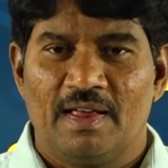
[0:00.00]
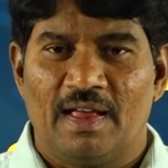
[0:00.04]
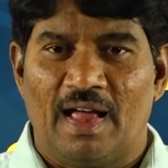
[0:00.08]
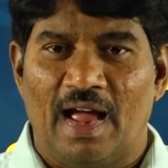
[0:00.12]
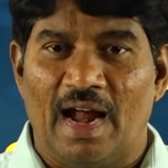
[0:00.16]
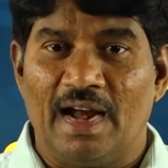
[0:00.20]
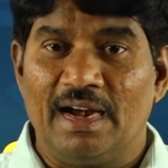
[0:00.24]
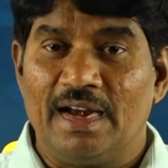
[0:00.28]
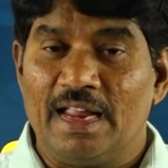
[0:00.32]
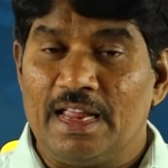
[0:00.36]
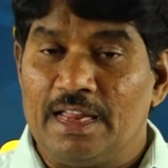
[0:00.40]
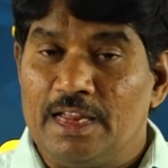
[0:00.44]

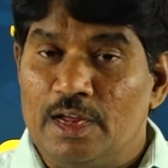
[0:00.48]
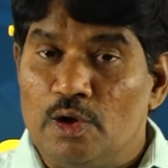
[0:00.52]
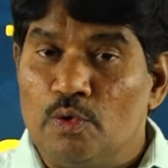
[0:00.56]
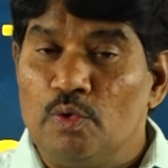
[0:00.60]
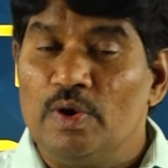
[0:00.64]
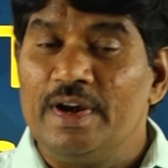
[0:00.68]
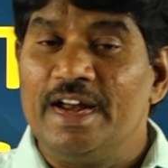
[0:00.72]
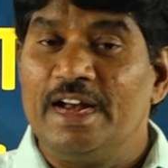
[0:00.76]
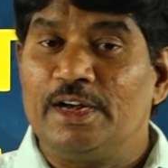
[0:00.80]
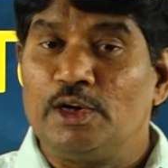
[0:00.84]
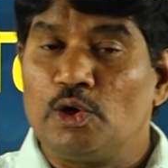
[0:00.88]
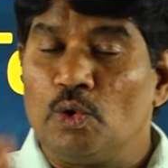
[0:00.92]
and you
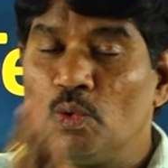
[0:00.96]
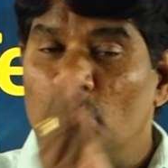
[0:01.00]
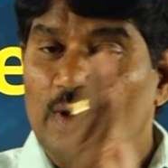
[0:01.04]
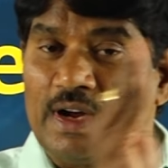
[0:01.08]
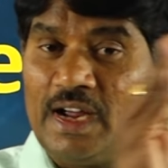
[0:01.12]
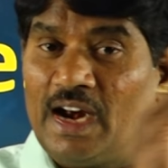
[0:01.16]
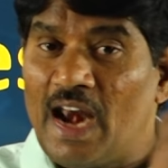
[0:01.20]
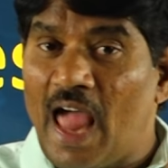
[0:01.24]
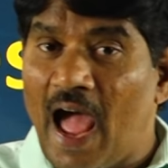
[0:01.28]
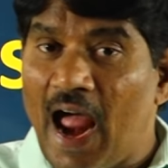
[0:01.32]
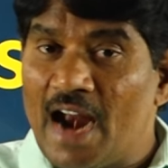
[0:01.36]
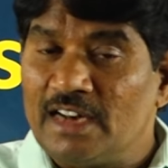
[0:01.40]
need to
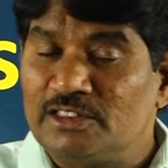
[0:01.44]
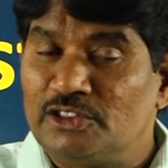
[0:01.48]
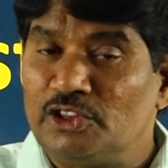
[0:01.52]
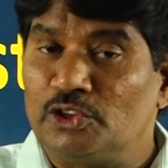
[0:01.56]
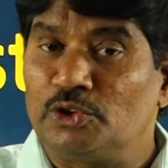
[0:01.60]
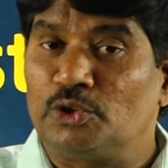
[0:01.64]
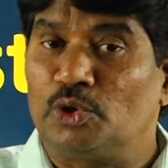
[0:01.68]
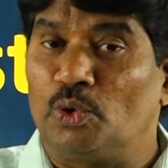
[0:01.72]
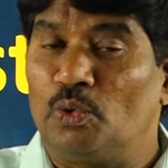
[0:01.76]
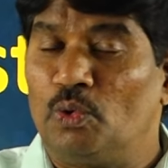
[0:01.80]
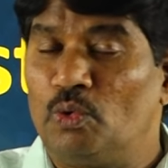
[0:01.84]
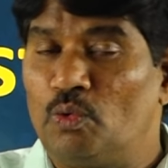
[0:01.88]
glance
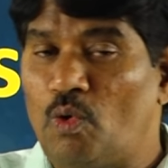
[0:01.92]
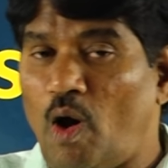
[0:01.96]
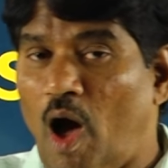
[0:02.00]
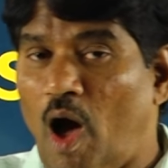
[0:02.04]
through